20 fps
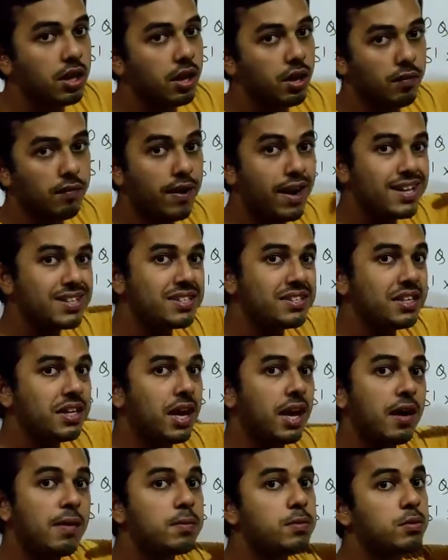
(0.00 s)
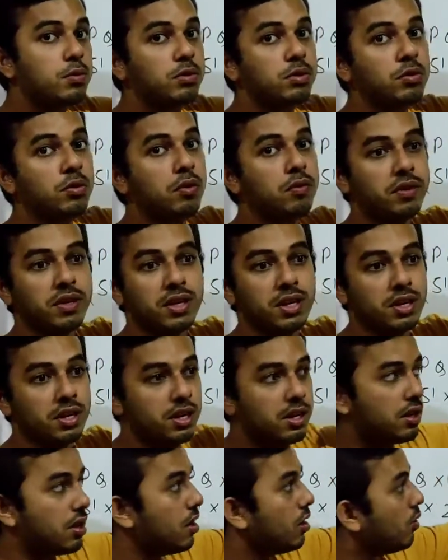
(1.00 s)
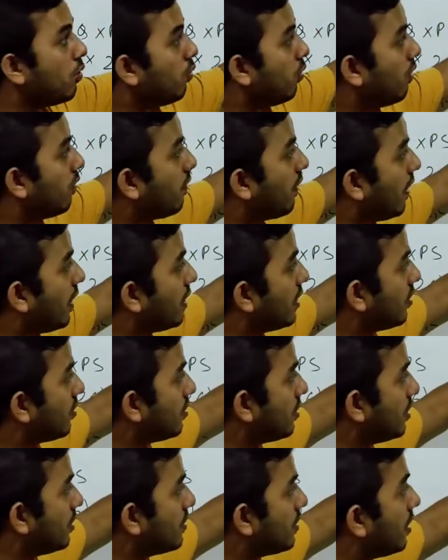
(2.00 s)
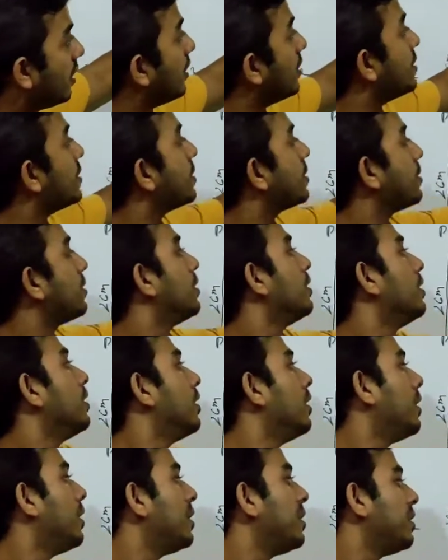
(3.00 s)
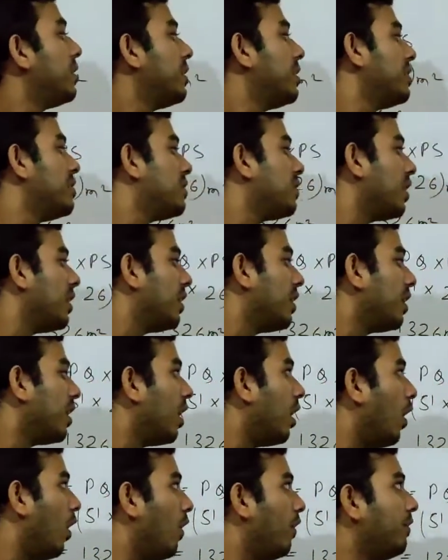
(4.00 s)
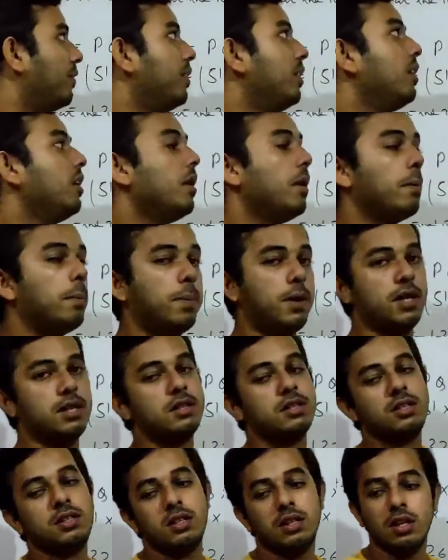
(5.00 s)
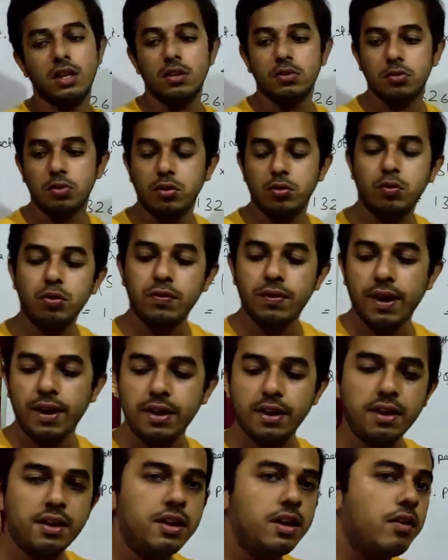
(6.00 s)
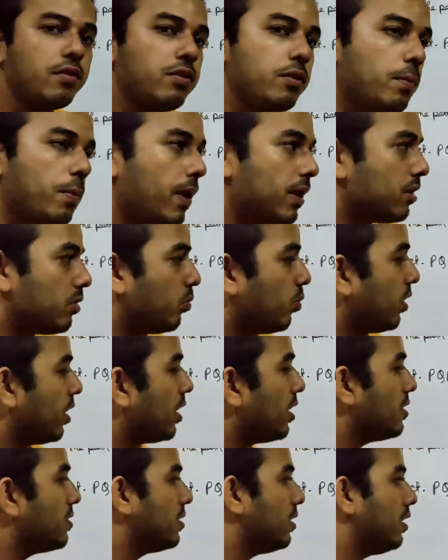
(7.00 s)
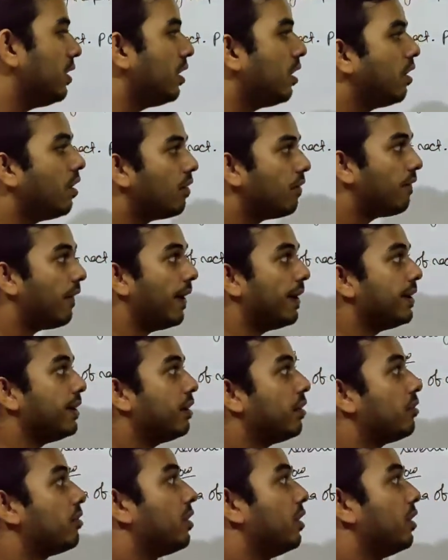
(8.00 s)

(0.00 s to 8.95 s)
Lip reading: first day I have shown you a figure, right? We will find out this less, right? That is area of the path. So if we find area of the path, we can easily find out